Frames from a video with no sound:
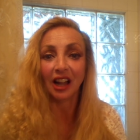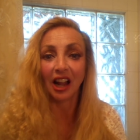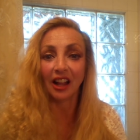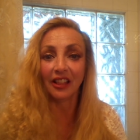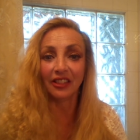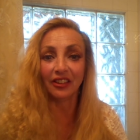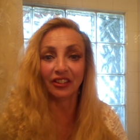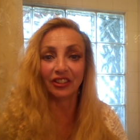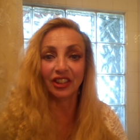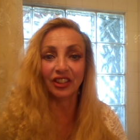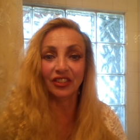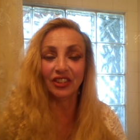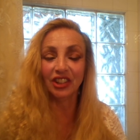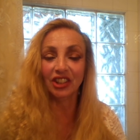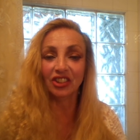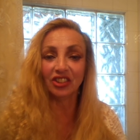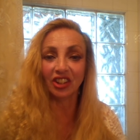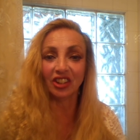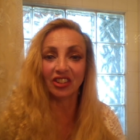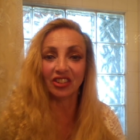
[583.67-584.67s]
and they're giving
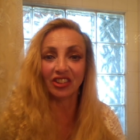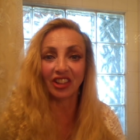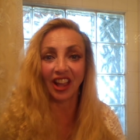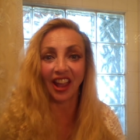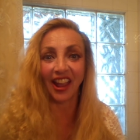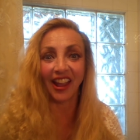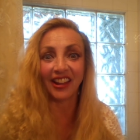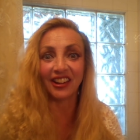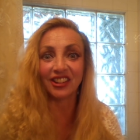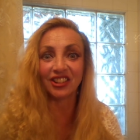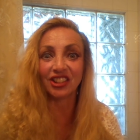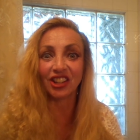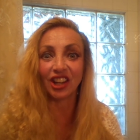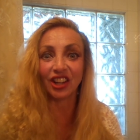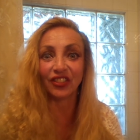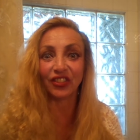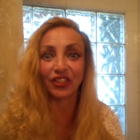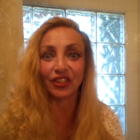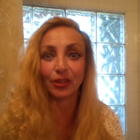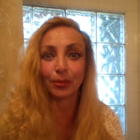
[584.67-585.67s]
each other the
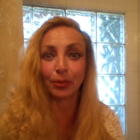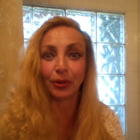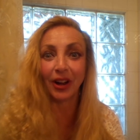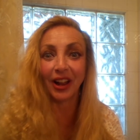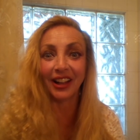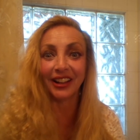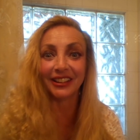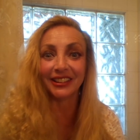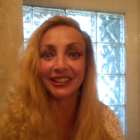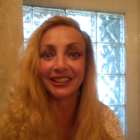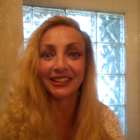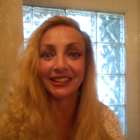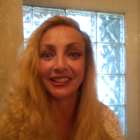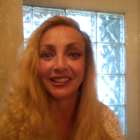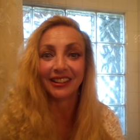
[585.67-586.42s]
handshake for the press,